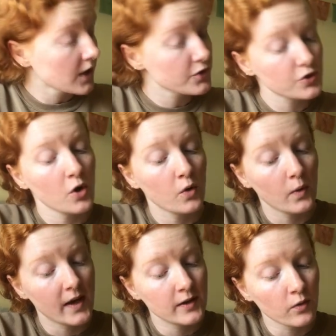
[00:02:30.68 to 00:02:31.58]

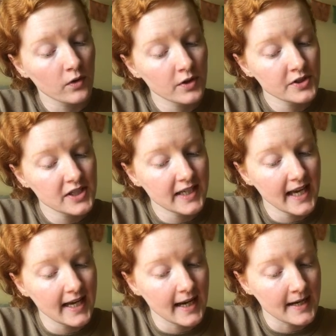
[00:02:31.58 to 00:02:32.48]
So in order to
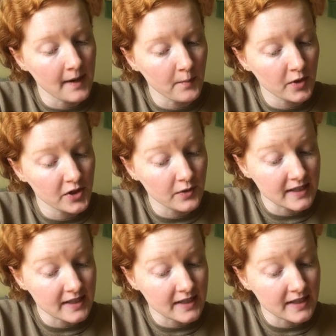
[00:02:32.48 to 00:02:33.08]
get a number you